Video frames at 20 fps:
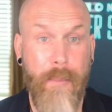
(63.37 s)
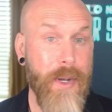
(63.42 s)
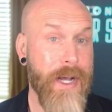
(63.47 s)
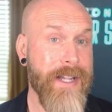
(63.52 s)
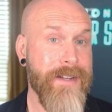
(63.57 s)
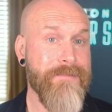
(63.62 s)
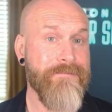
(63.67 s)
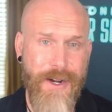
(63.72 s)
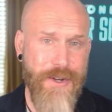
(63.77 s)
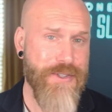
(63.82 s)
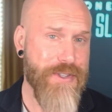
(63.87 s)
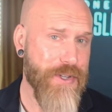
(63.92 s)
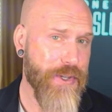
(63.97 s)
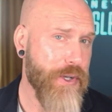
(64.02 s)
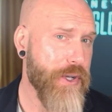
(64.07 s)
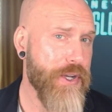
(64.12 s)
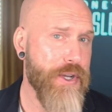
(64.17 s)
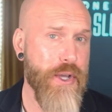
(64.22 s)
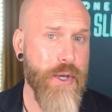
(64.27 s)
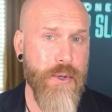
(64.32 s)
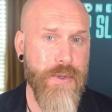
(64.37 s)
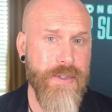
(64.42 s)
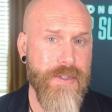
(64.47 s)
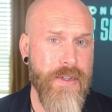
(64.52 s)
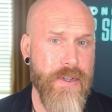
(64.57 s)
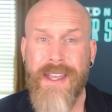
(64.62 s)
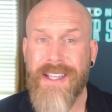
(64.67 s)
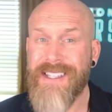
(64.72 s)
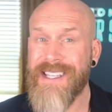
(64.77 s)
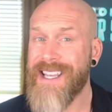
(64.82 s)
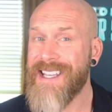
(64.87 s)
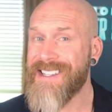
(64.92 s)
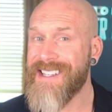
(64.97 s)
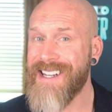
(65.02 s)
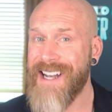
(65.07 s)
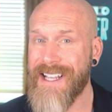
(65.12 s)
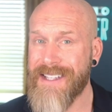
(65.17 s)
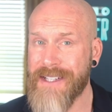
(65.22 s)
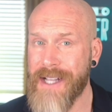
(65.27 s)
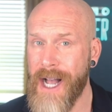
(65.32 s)
But here's the good news. This
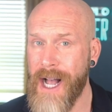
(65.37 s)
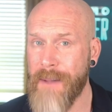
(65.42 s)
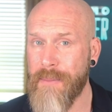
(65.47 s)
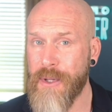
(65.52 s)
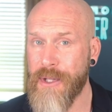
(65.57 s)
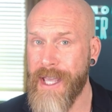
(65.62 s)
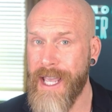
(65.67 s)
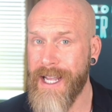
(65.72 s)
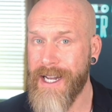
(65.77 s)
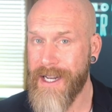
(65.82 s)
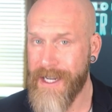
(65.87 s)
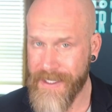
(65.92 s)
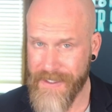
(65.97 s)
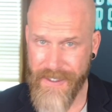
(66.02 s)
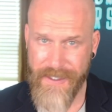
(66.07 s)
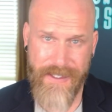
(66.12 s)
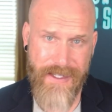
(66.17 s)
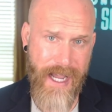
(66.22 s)
isn't as complicated as it